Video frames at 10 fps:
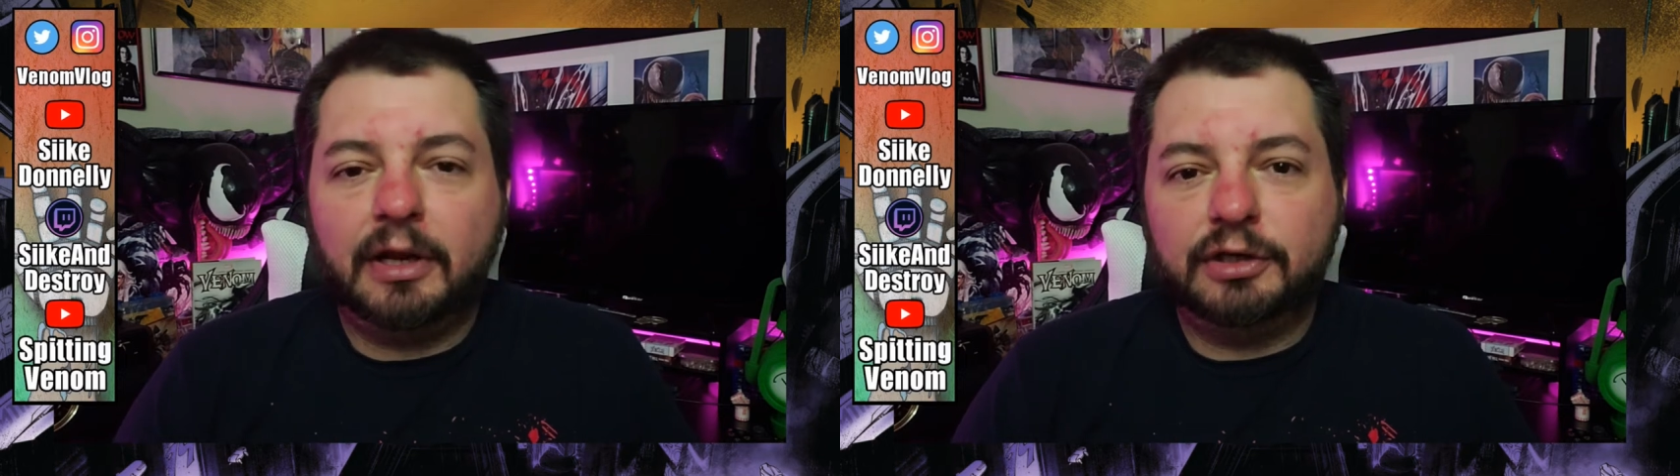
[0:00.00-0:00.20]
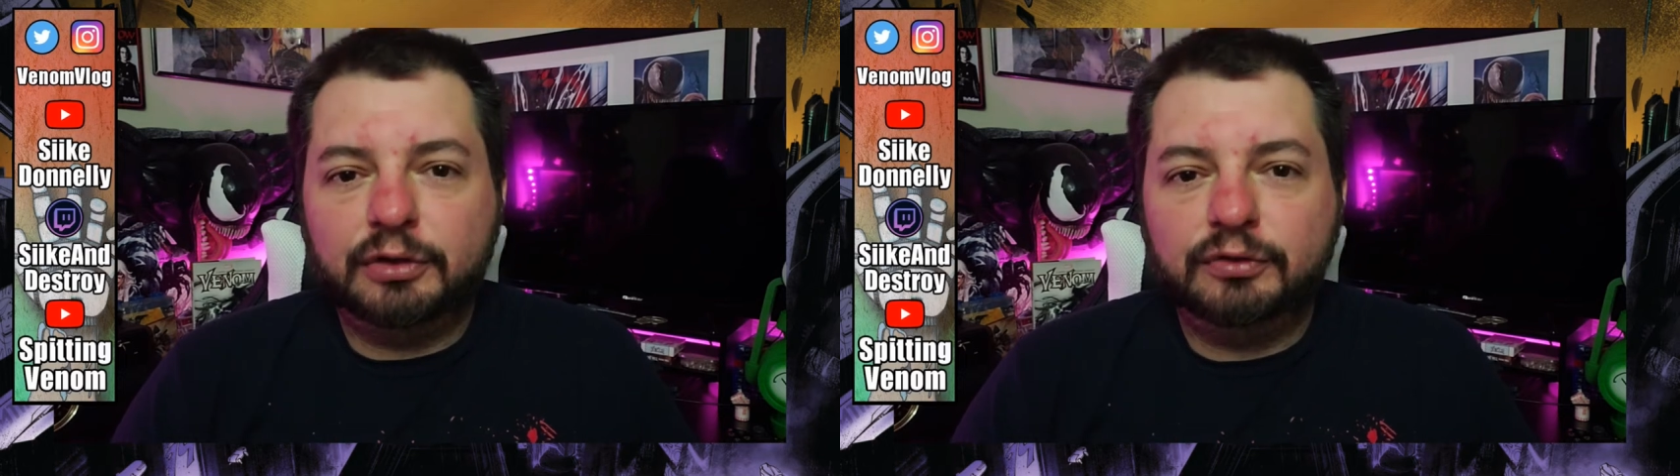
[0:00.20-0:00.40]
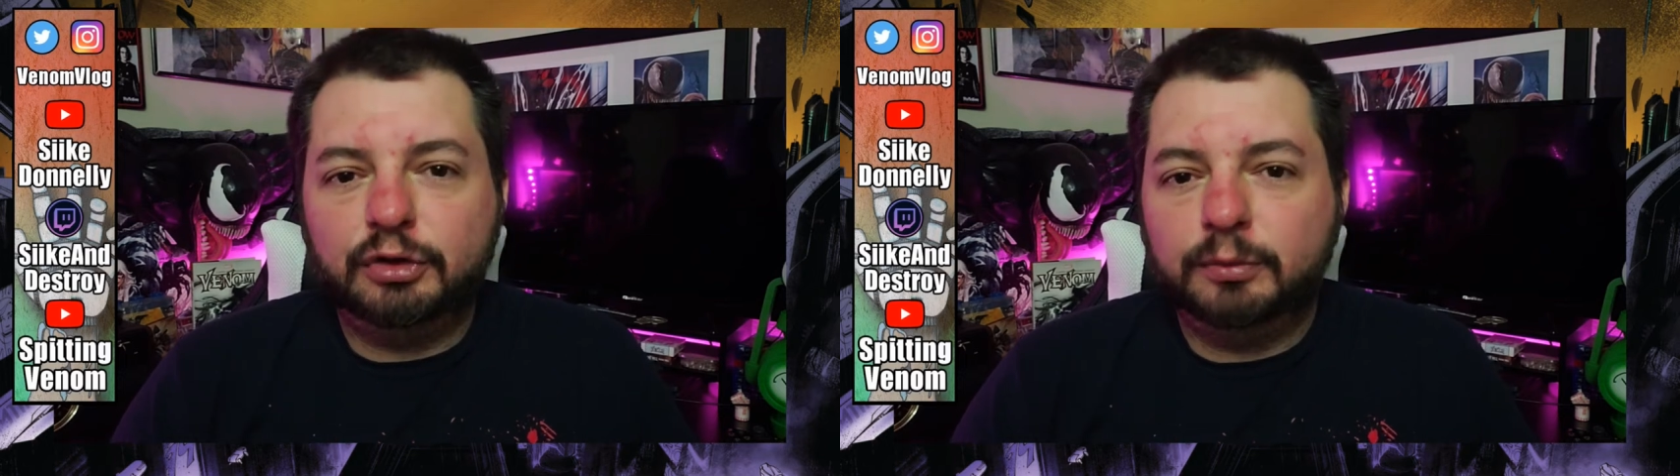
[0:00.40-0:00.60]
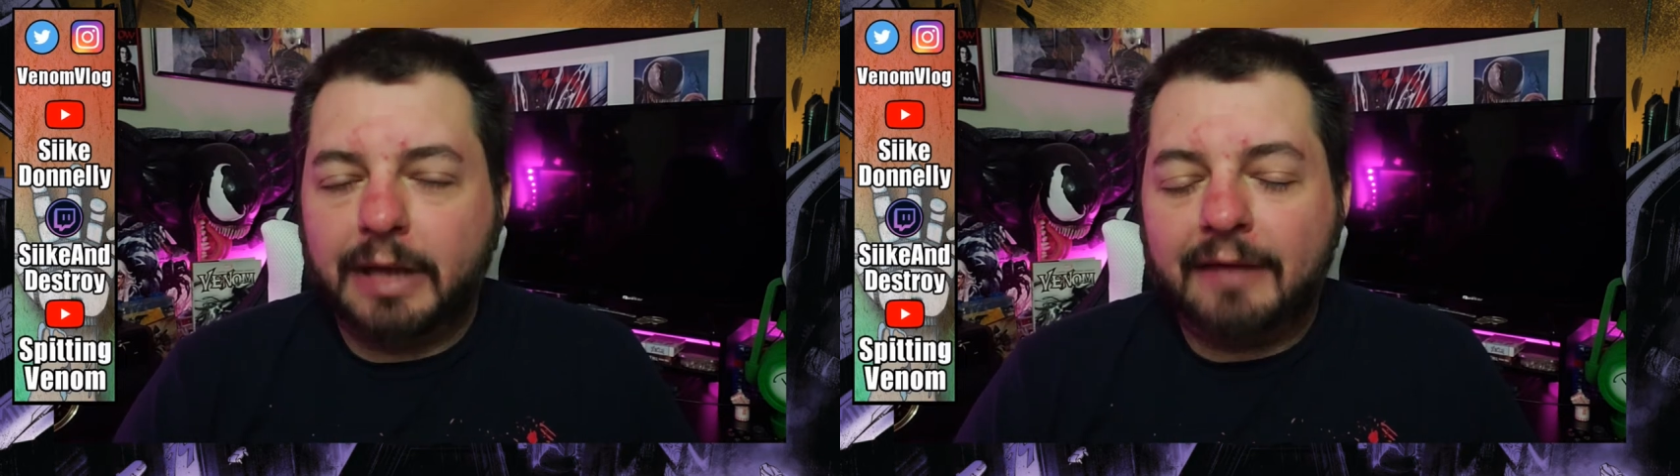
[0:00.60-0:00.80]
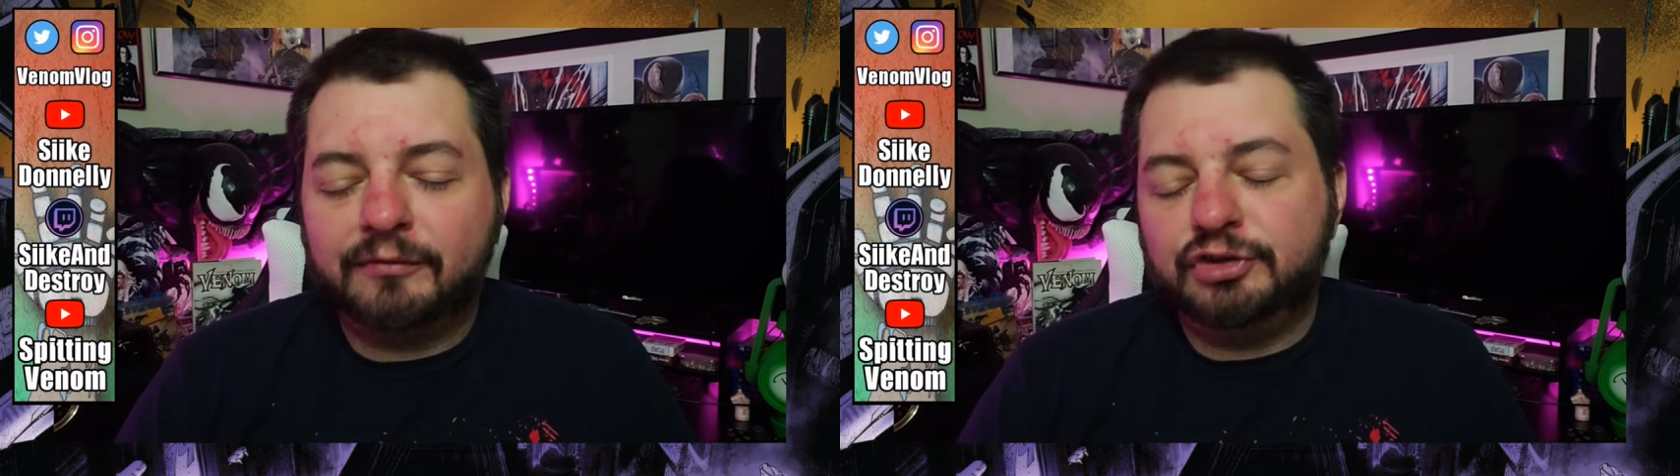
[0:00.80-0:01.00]
on YouTube
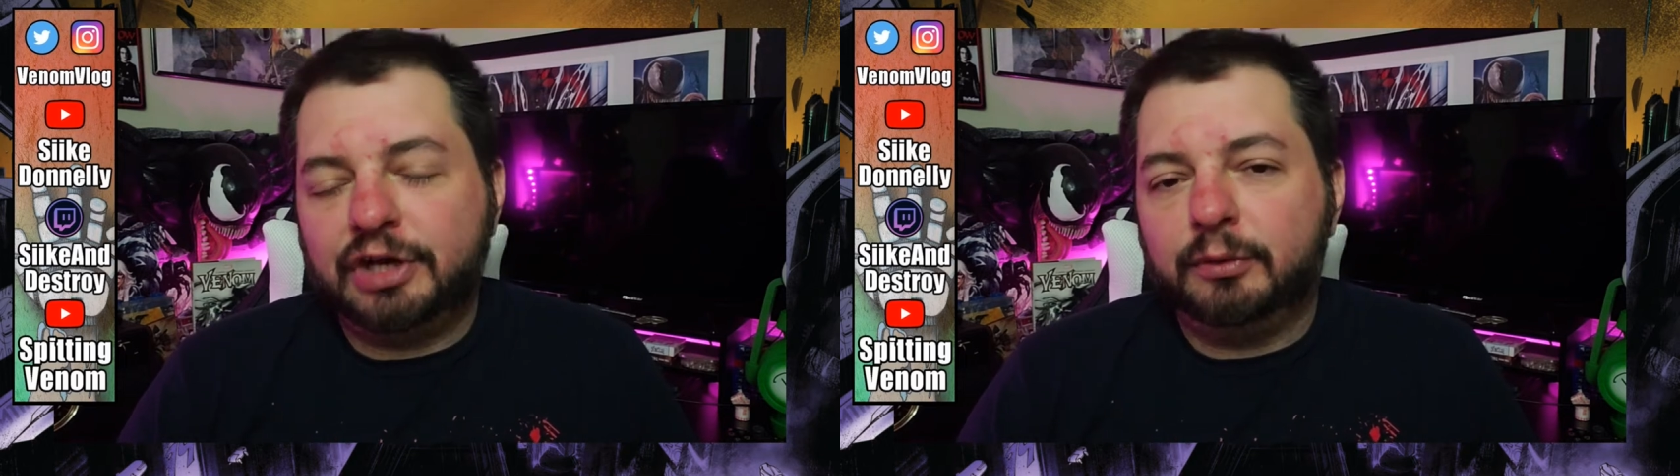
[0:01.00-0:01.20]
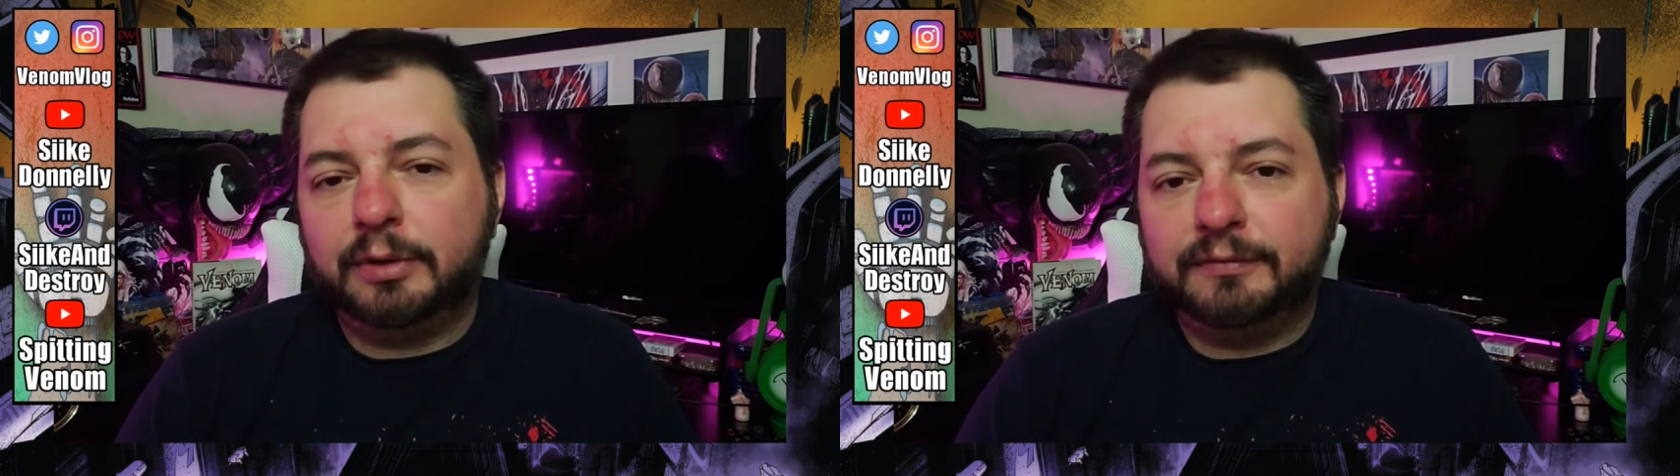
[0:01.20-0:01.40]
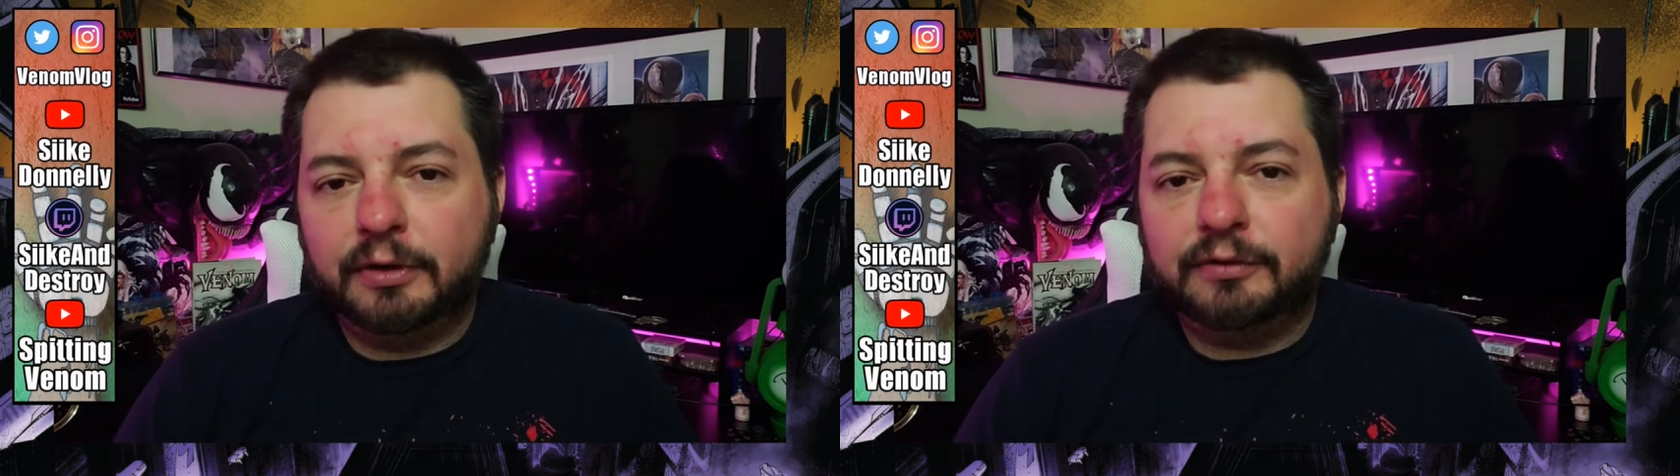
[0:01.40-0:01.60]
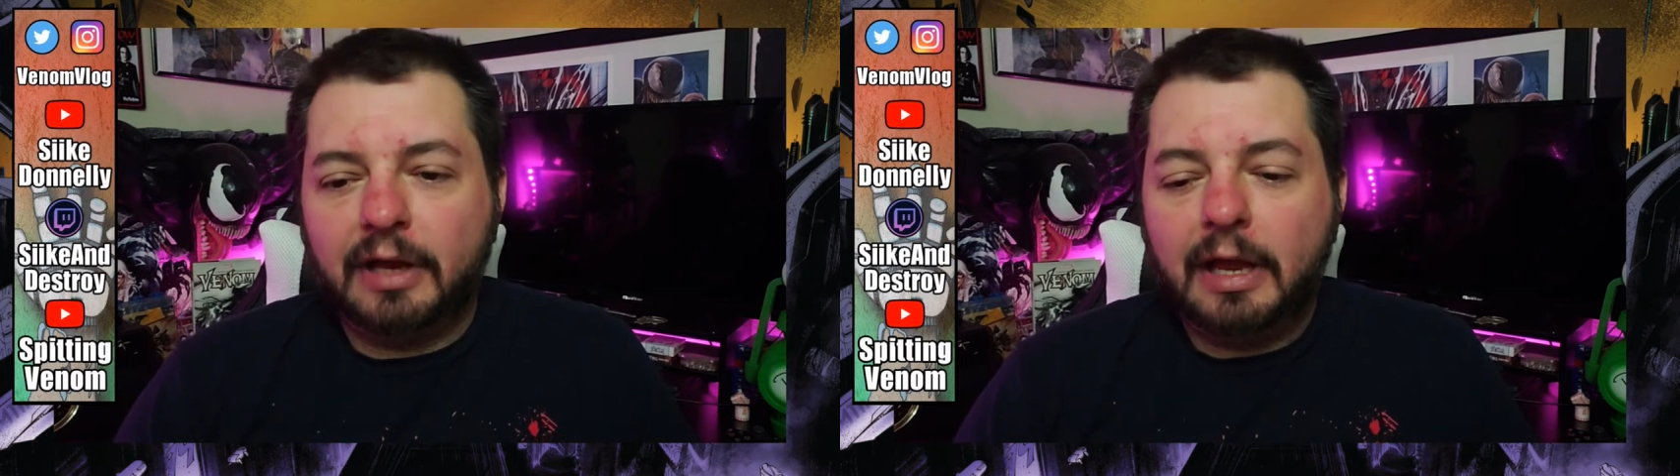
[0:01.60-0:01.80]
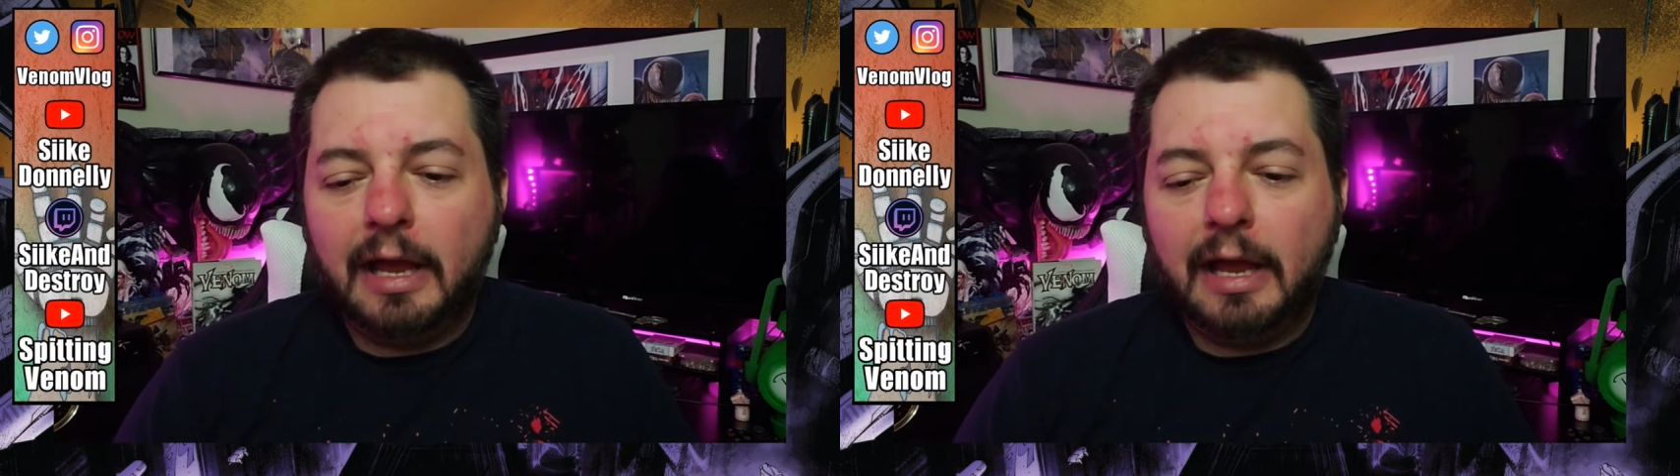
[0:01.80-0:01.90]
after January 1st,